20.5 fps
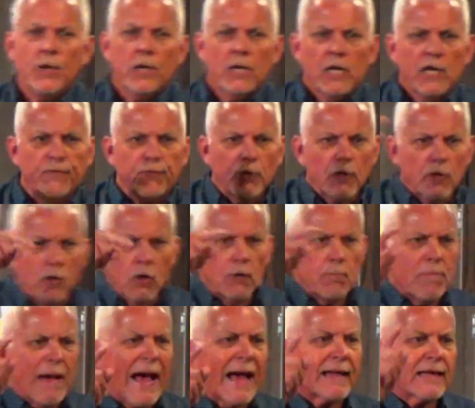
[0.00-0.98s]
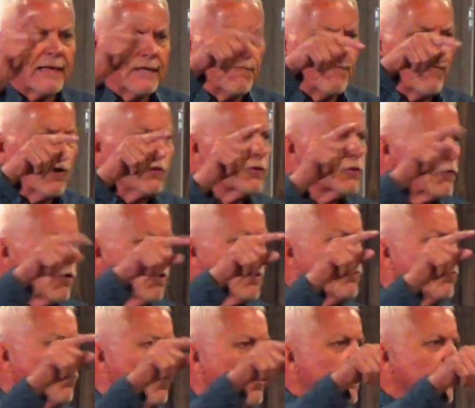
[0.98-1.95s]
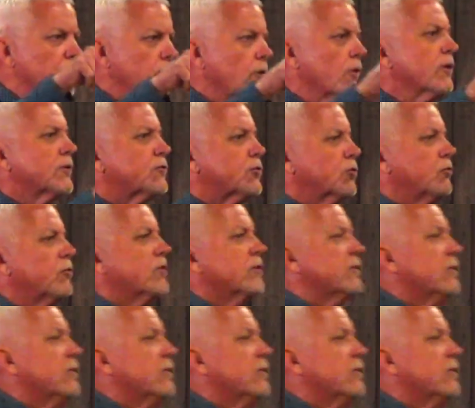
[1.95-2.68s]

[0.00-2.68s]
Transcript: If you look back in verse 31 and 32 of